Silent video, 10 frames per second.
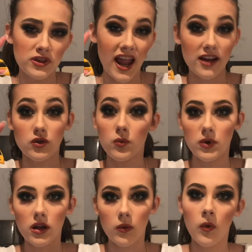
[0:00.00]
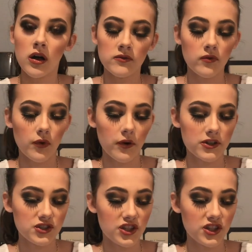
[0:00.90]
like the real one for